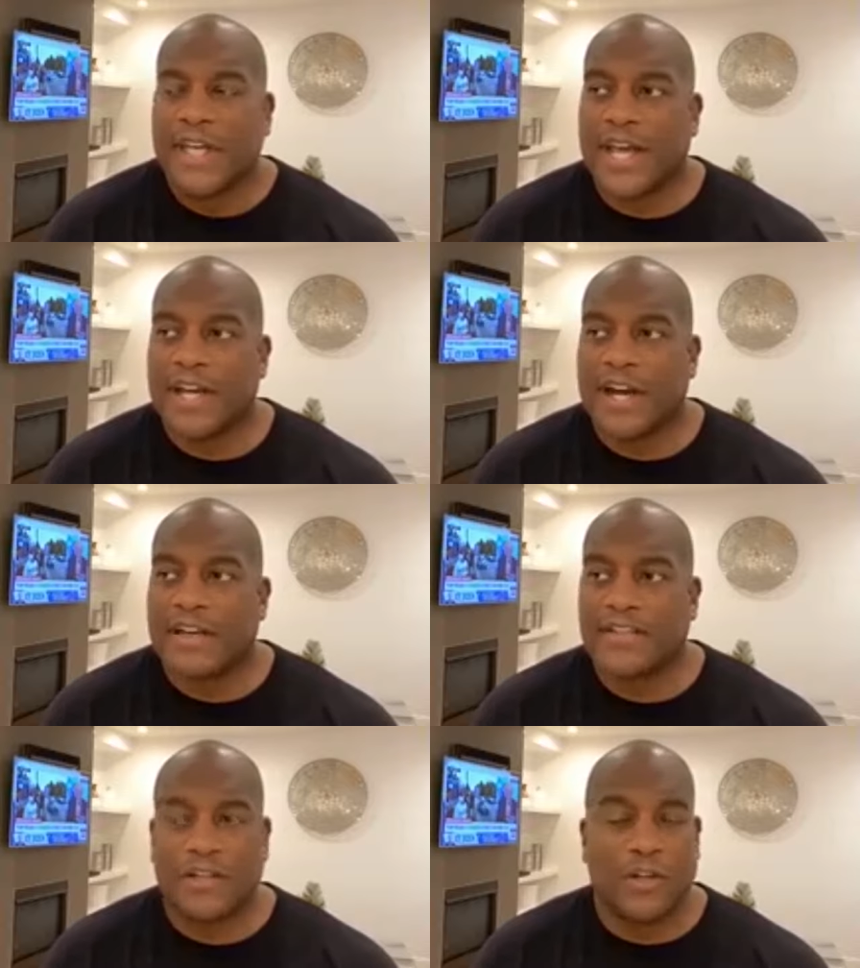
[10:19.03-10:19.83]
and
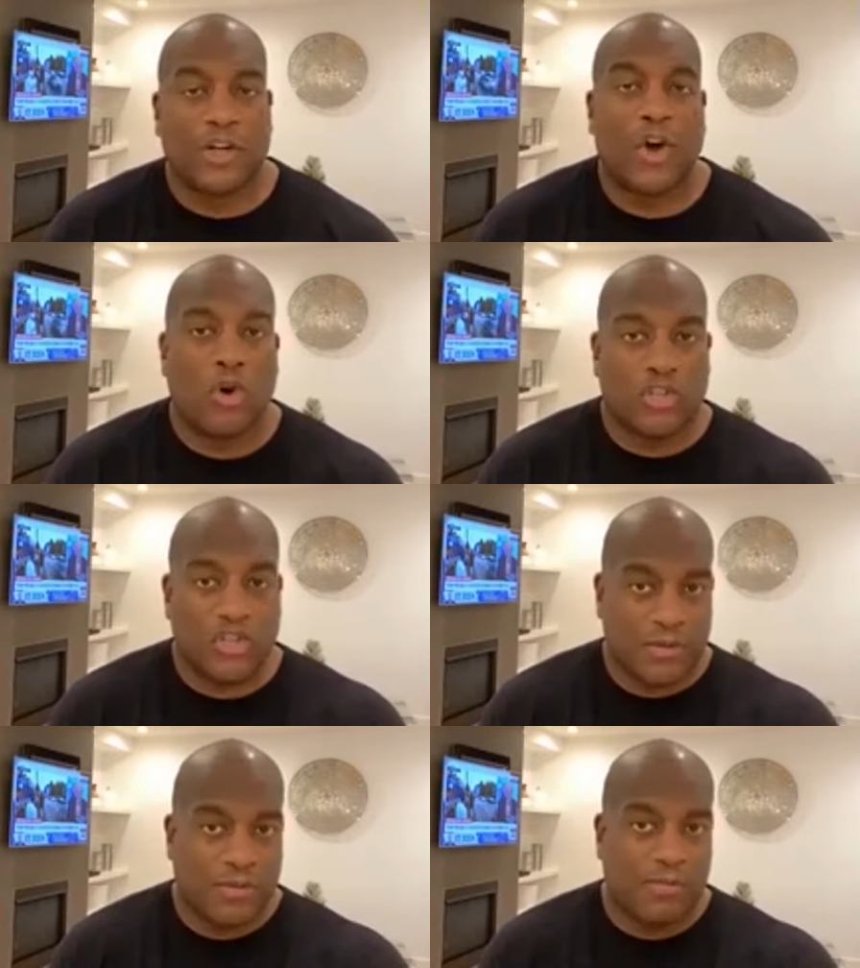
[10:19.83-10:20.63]
uh, Stiller
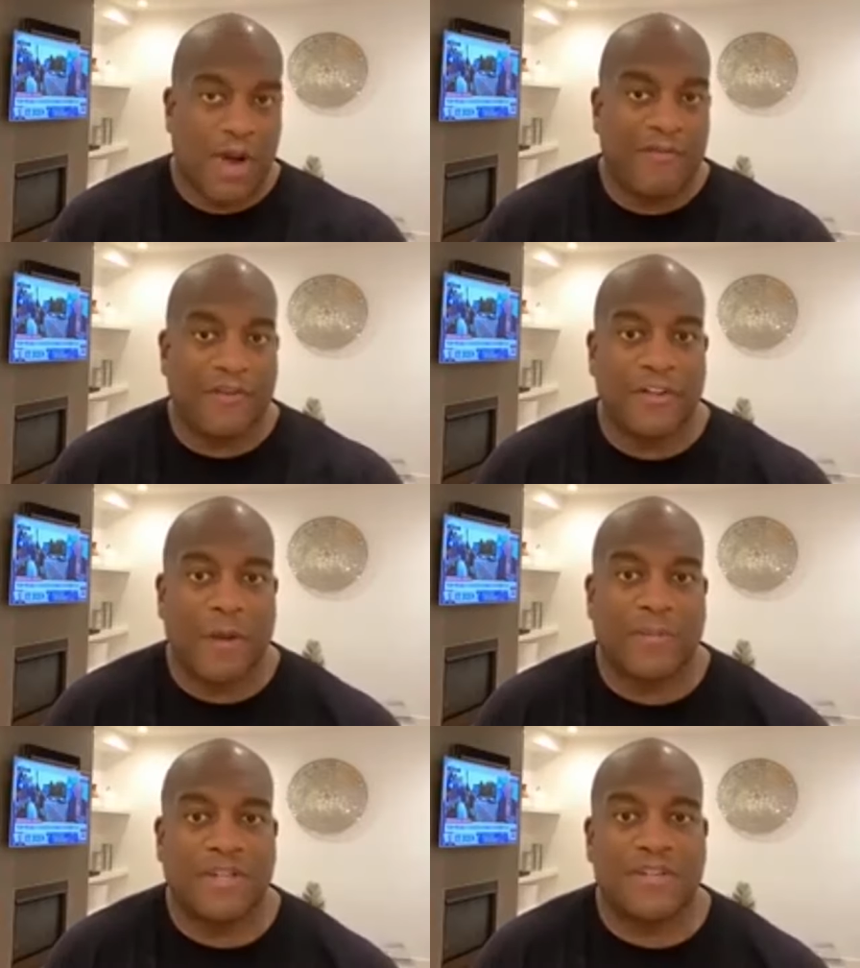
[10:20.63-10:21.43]
coached
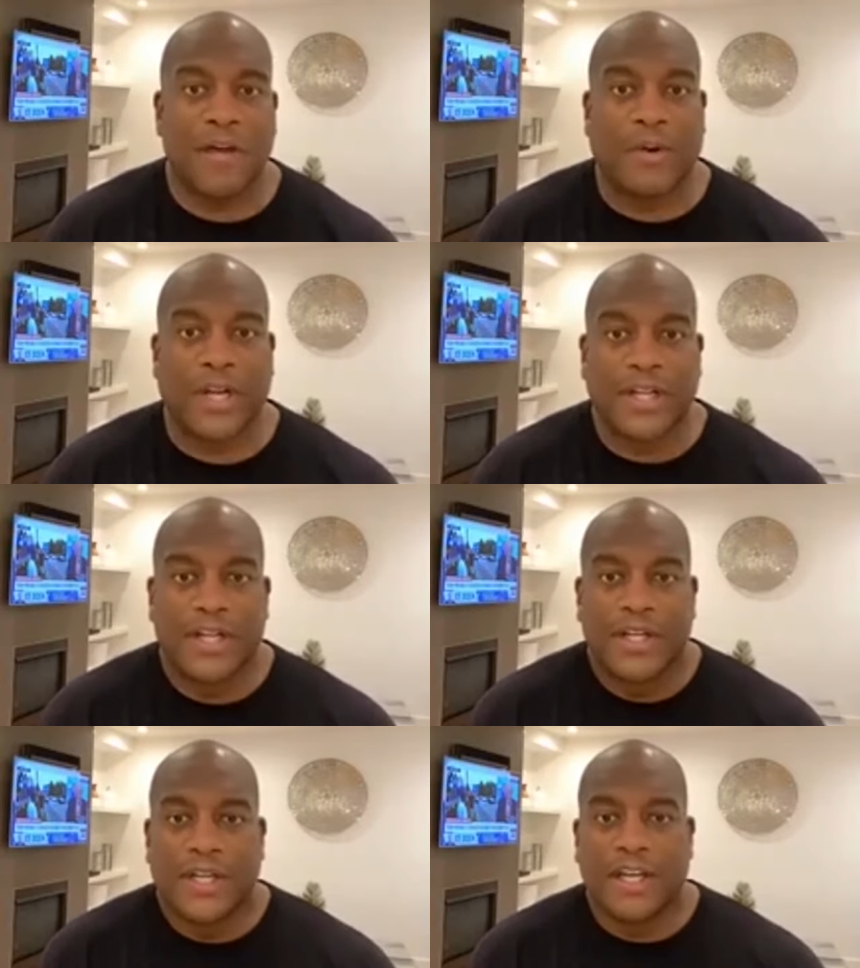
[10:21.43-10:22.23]
Byfield up in Sudbury
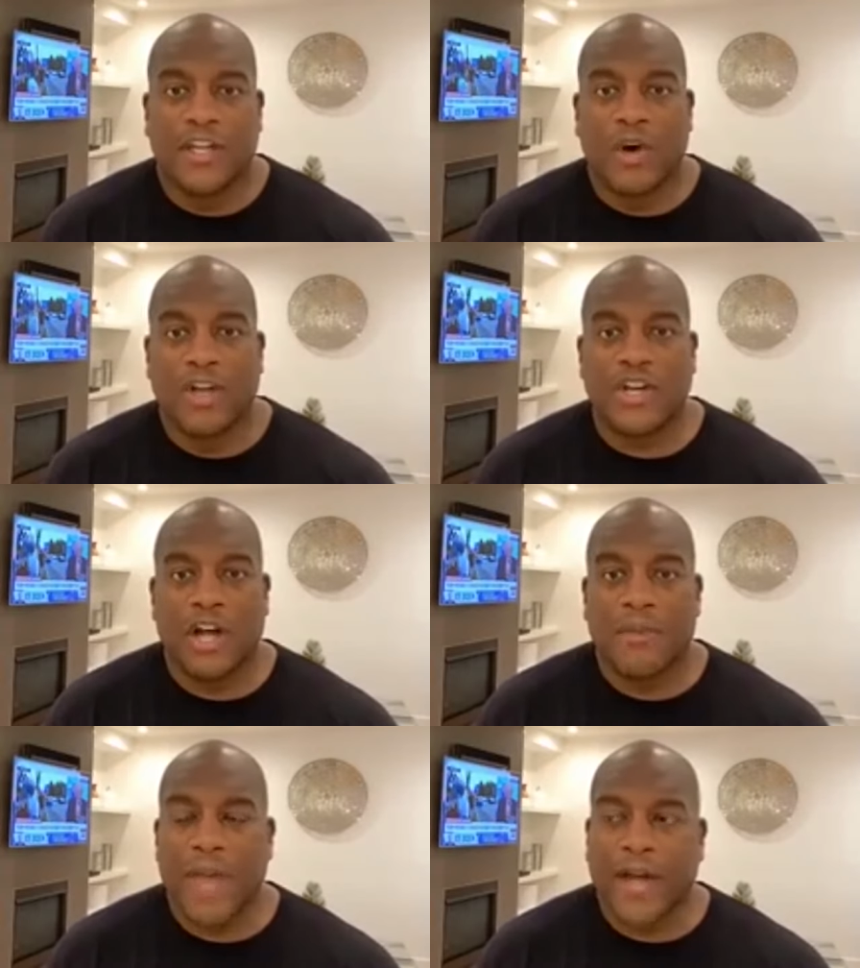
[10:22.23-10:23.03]
in the
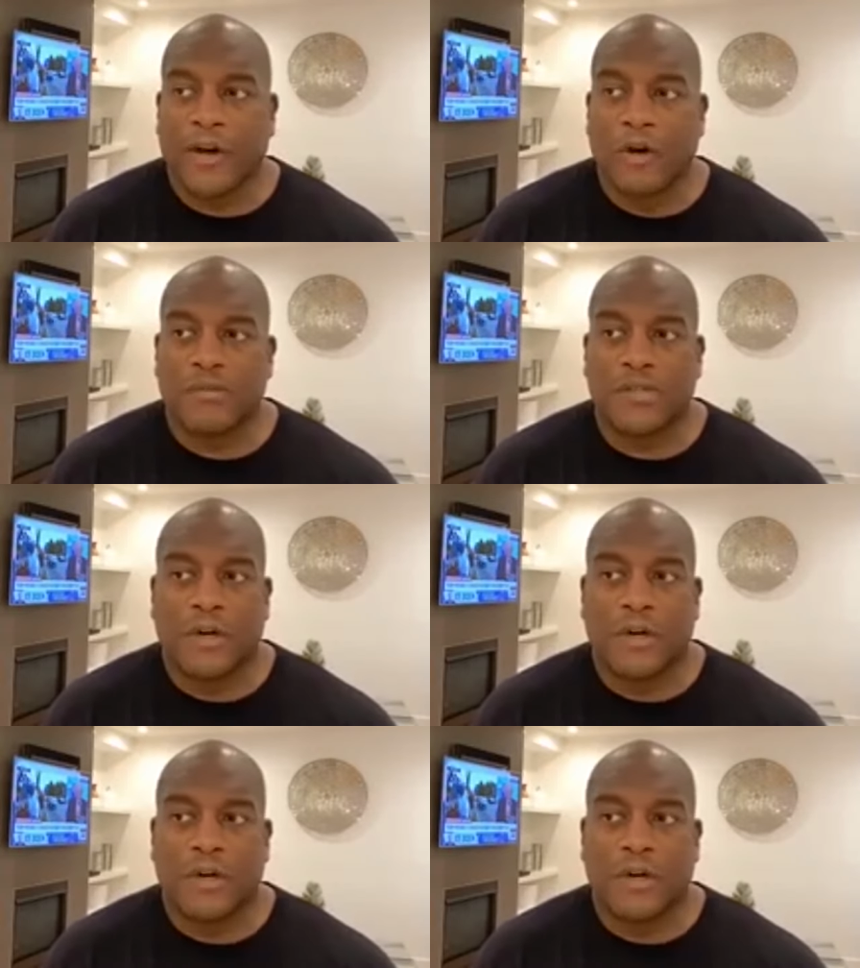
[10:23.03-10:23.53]
OHL back home.